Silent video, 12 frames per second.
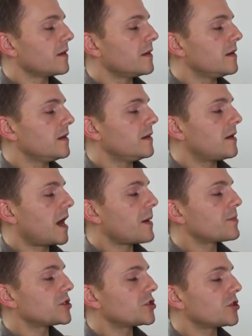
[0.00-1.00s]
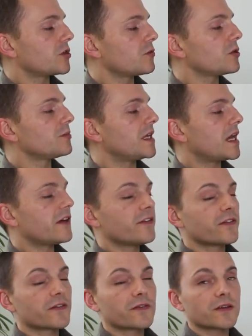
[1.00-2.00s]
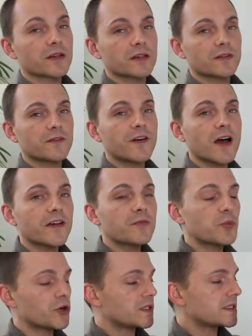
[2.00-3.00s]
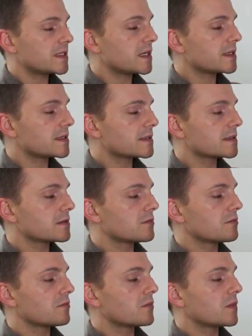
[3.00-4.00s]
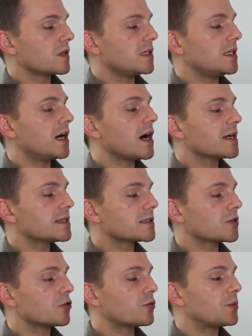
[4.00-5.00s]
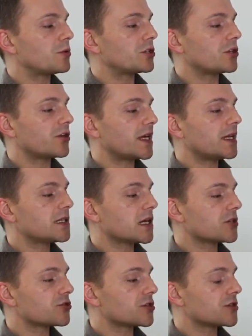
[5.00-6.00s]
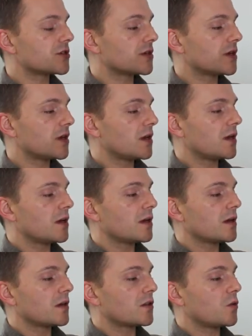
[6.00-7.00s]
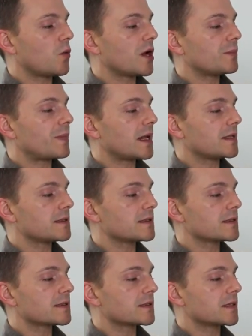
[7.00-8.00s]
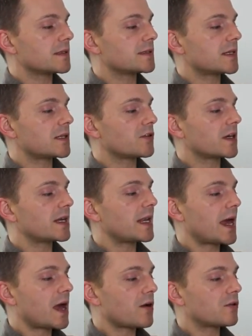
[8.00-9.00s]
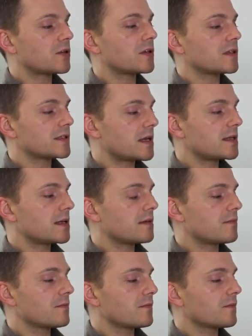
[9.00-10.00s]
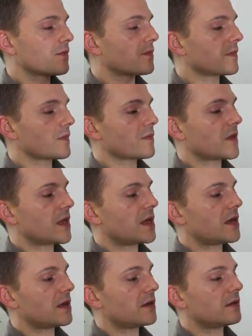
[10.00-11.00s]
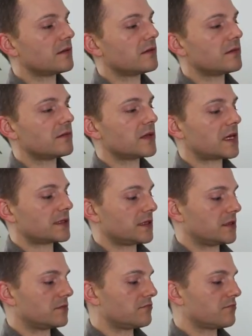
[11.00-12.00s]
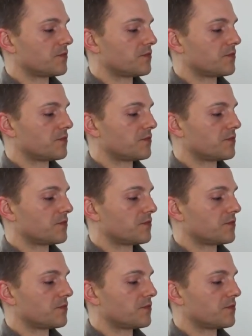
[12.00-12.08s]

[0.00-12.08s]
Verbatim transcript: The aperture will be f/5.6, the ISO we put it on 800, the white balance is set on the cloud setting, and that's it.